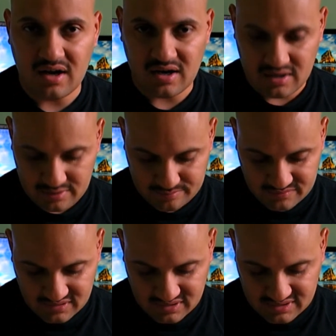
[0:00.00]
uh,
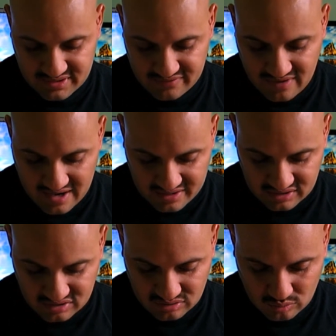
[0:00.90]
this
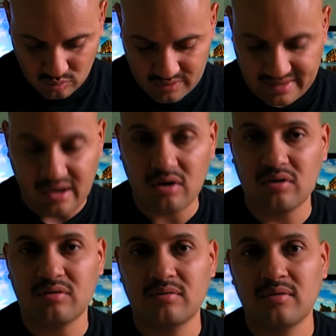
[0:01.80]
device
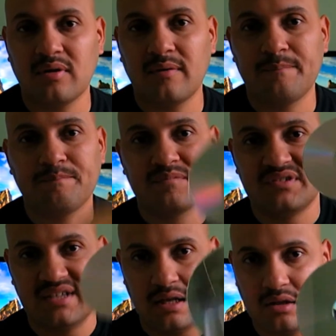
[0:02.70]
without
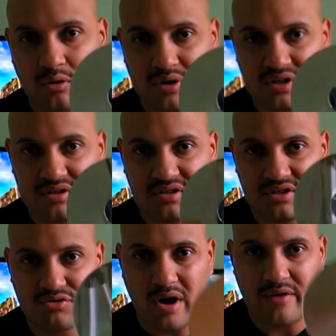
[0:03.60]
downloading
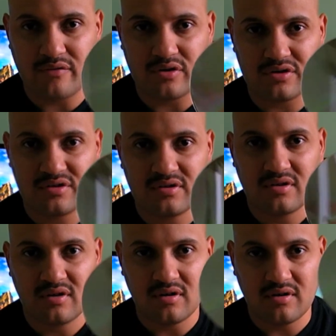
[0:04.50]
the
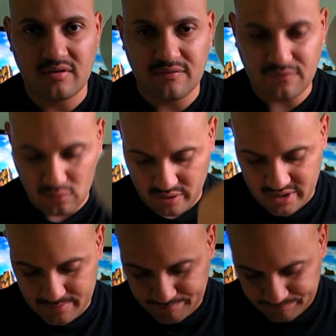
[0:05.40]
drivers for
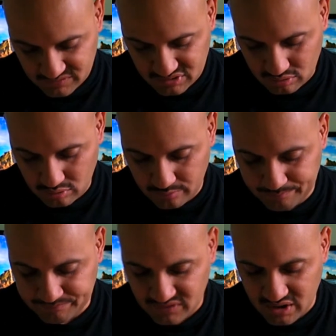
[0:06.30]
it so
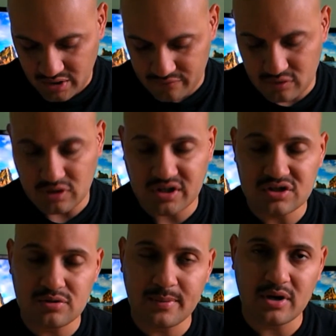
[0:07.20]
if you're
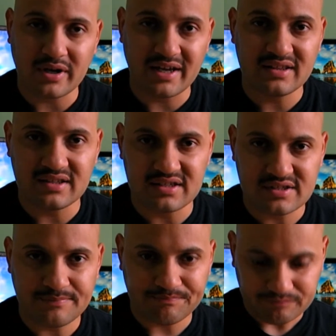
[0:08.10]
looking to be able to get
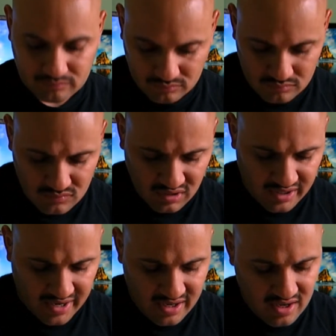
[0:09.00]
this
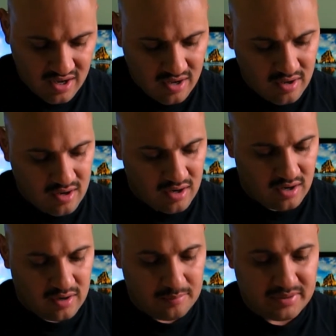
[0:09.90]
okay
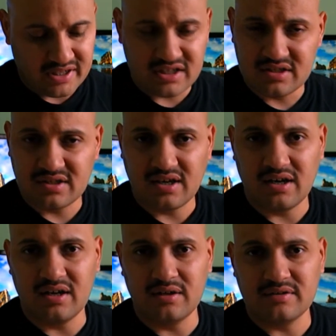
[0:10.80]
uh, please
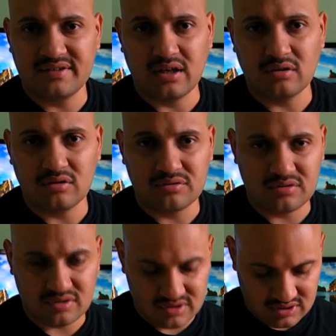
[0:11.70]
uh,
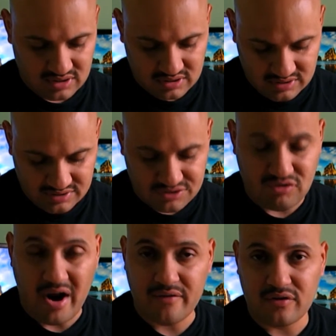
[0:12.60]
download the the
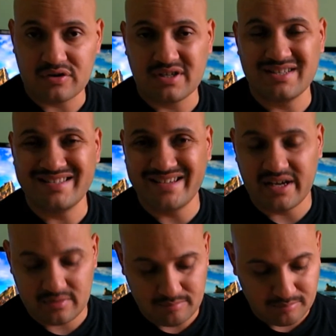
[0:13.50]
drivers and
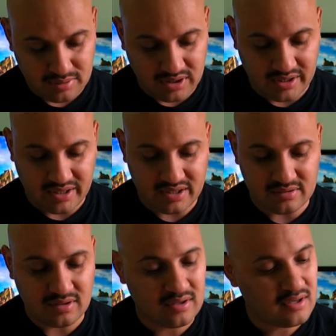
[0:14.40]
then plug
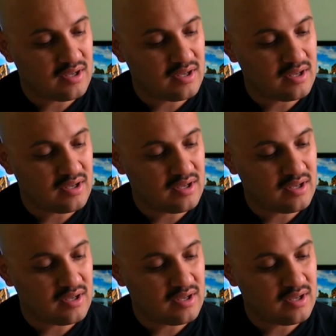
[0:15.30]
in